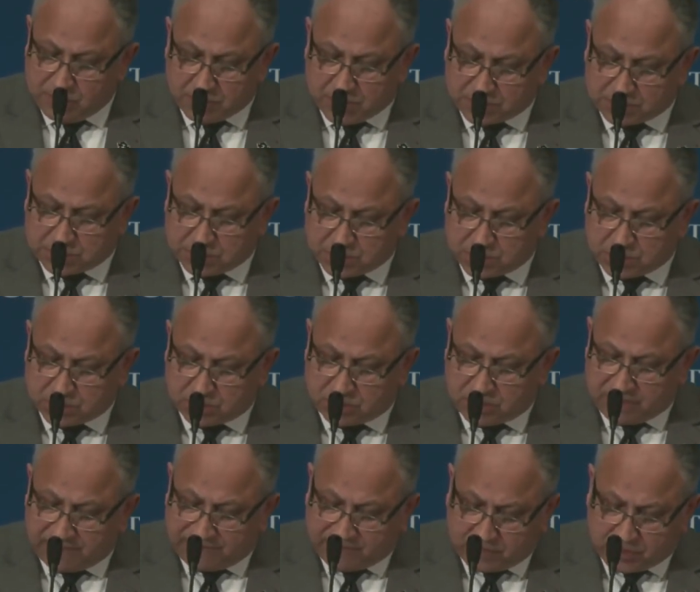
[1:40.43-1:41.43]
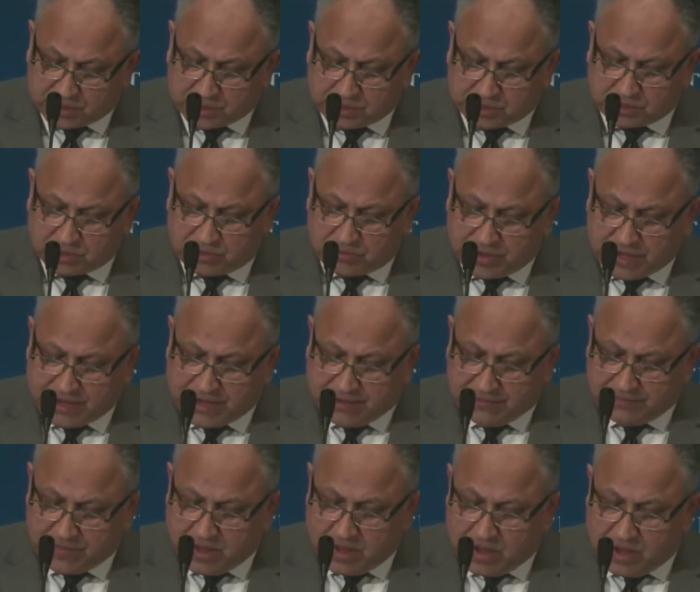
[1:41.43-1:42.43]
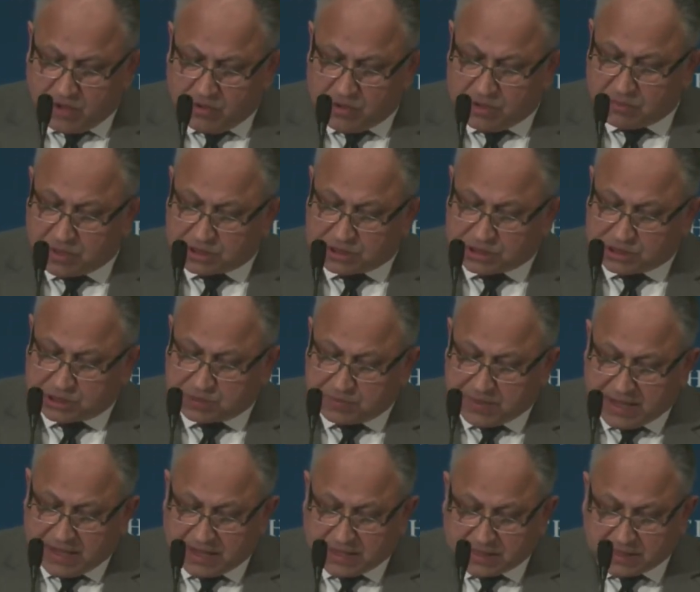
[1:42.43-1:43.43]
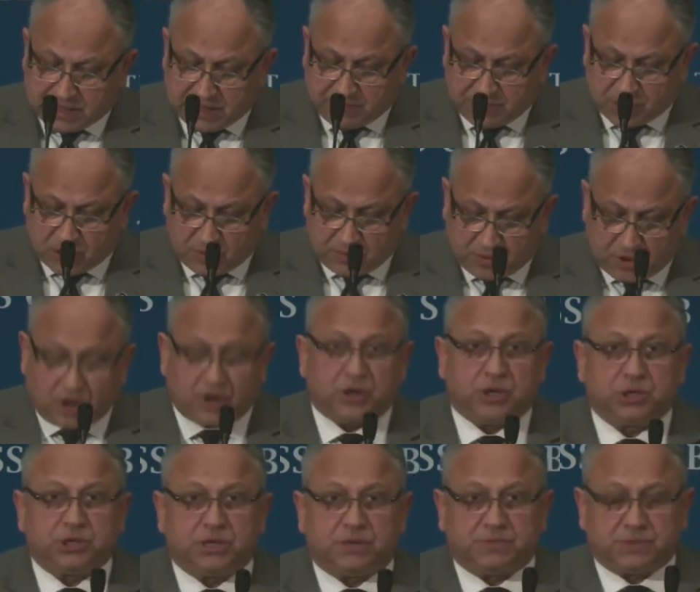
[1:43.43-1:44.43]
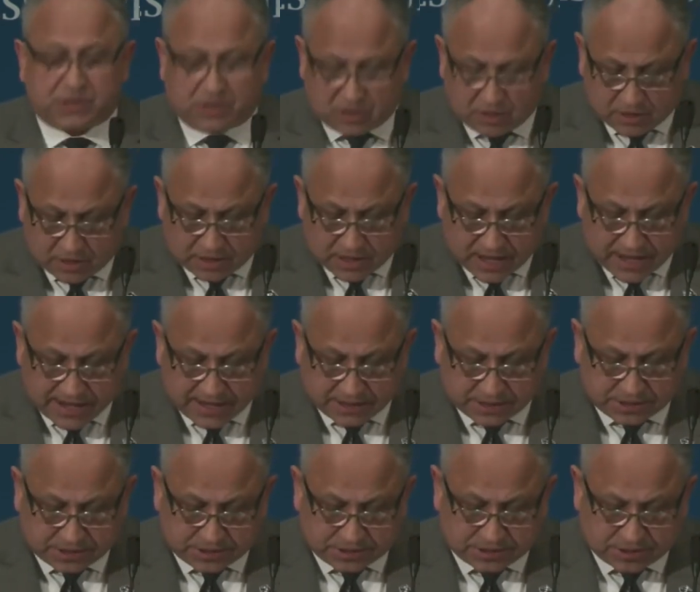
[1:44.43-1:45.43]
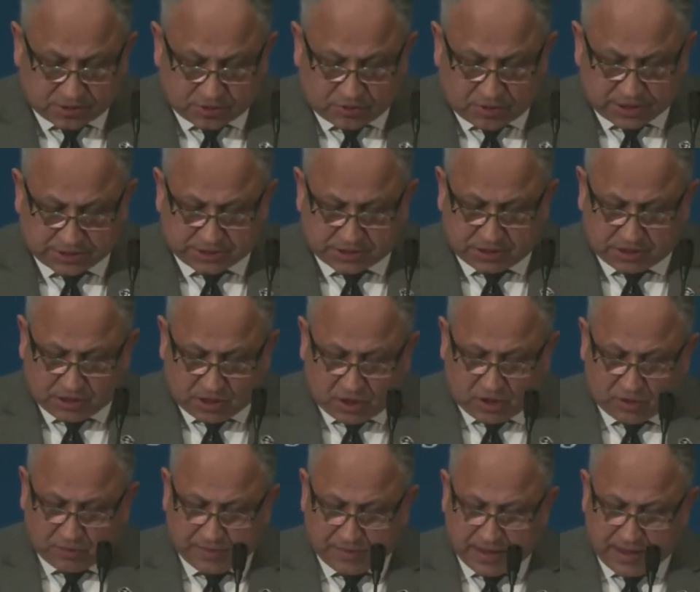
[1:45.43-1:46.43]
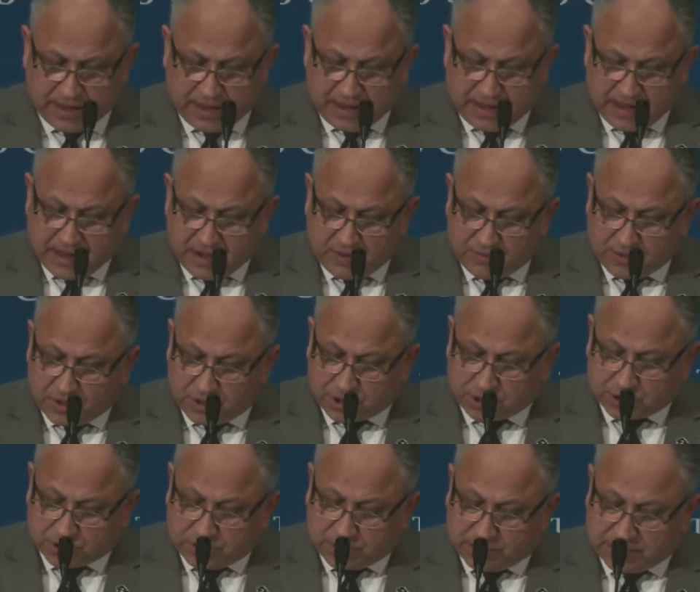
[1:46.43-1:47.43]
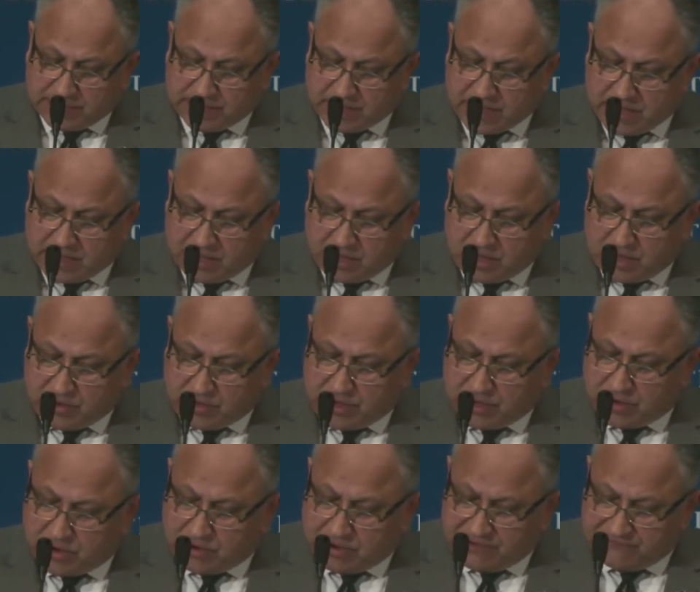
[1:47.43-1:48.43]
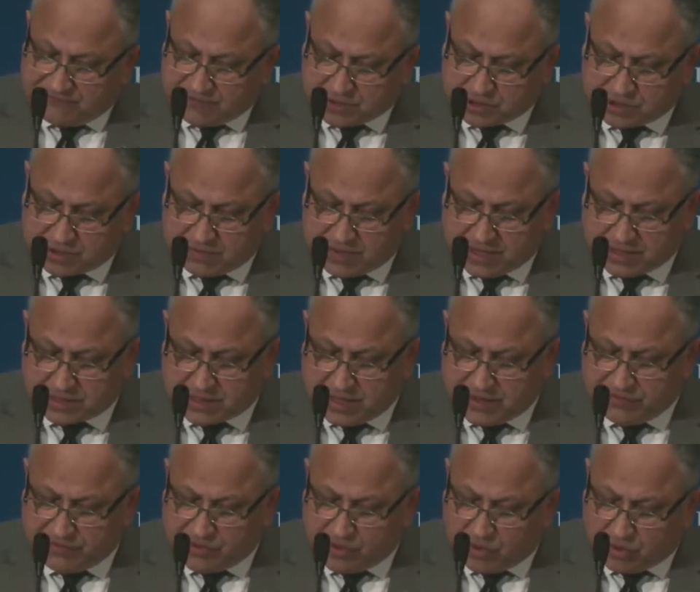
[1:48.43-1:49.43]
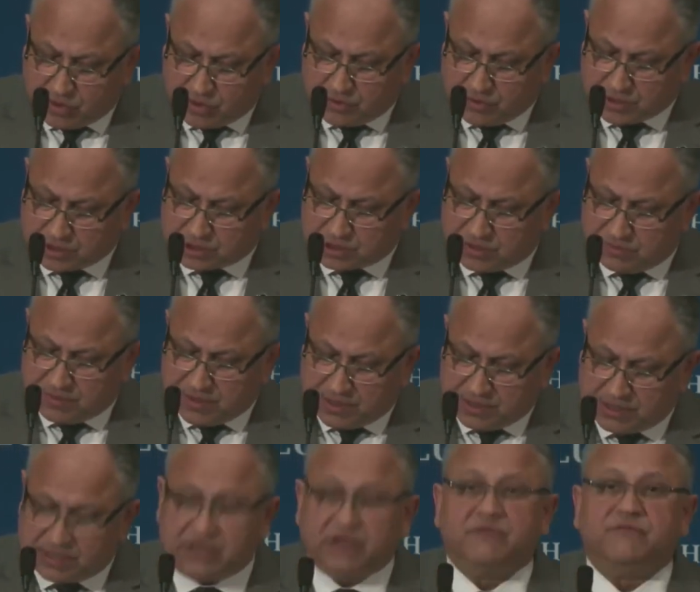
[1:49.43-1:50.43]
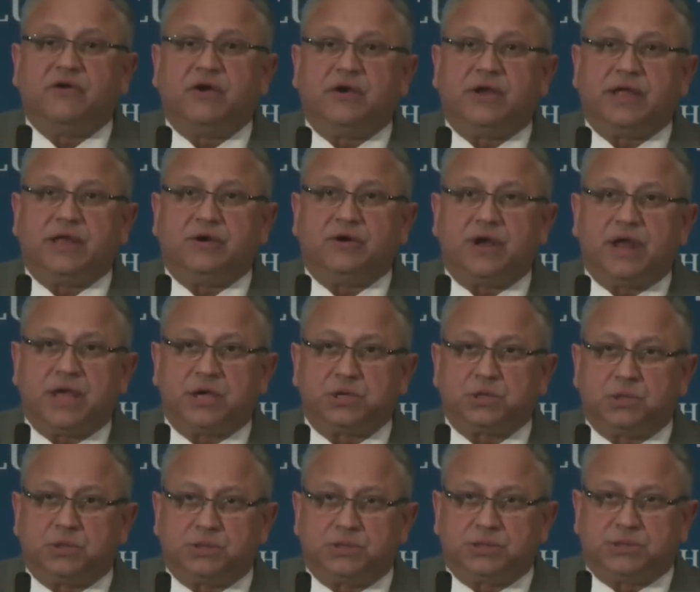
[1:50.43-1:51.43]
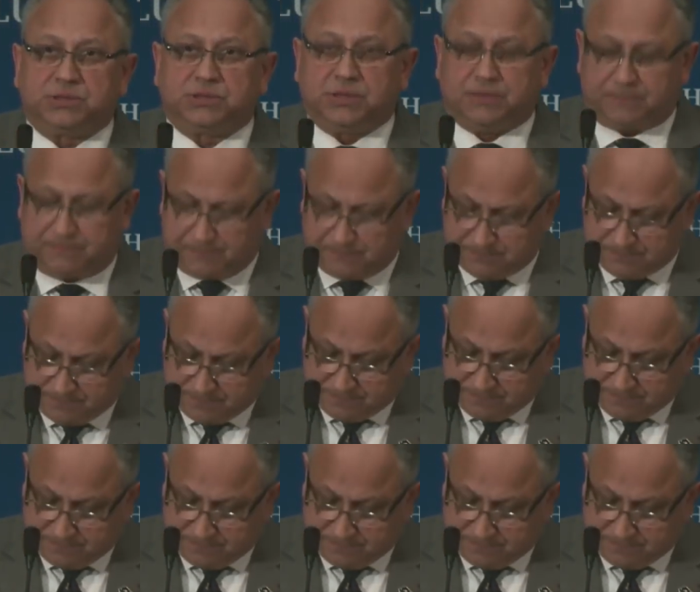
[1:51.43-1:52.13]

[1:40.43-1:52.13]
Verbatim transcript: We must ensure our forces are ready. We must expand and deepen our partnerships and our alliances across the globe, and we are certainly not alone in our efforts to maintain the order and stability of our international system.